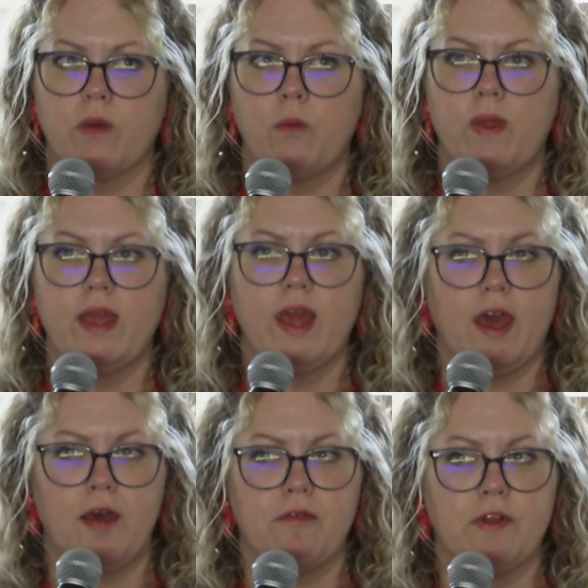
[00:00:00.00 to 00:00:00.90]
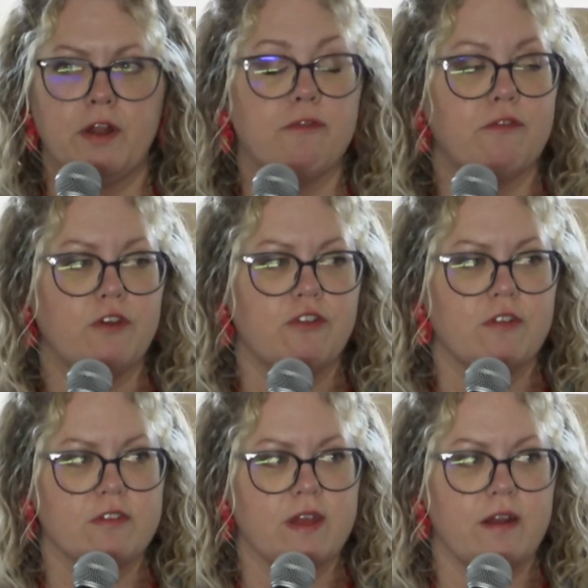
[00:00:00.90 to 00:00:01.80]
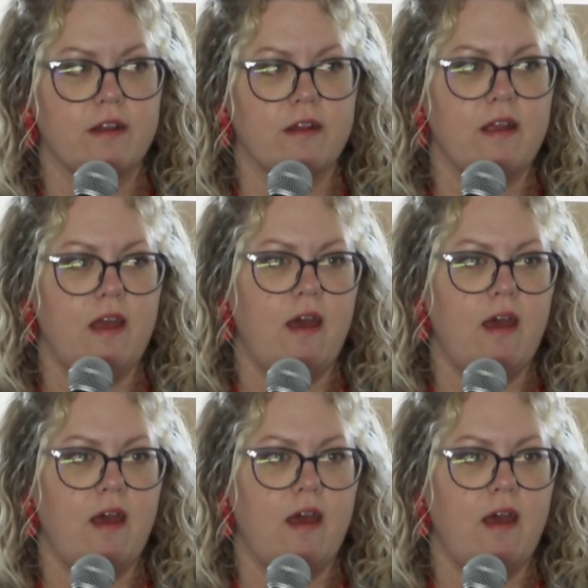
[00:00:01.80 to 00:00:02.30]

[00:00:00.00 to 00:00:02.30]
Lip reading: We have an infusion center